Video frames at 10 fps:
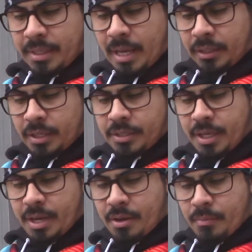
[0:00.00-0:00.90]
unto
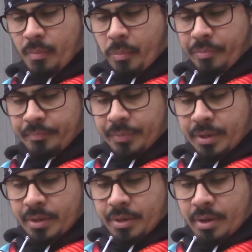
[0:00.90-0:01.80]
him,
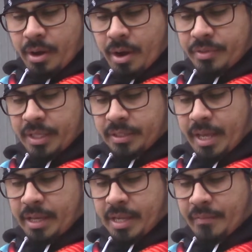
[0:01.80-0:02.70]
All these
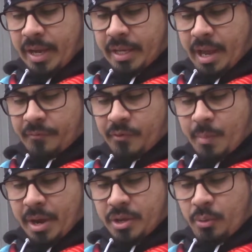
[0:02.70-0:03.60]
things have I kept from
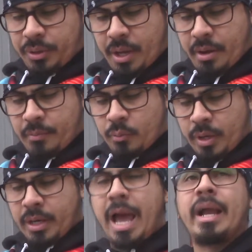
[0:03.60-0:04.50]
my youth up,
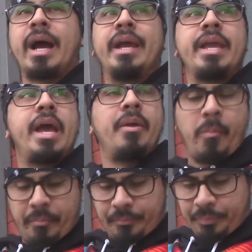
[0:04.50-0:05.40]
what lack I yet?
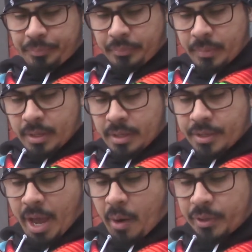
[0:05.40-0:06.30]

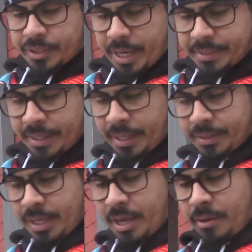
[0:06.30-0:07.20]
Yahweh said
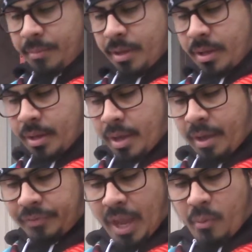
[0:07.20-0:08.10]
unto him,
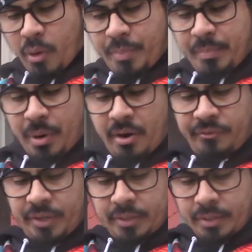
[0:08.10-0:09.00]
If thou wilt be perfect,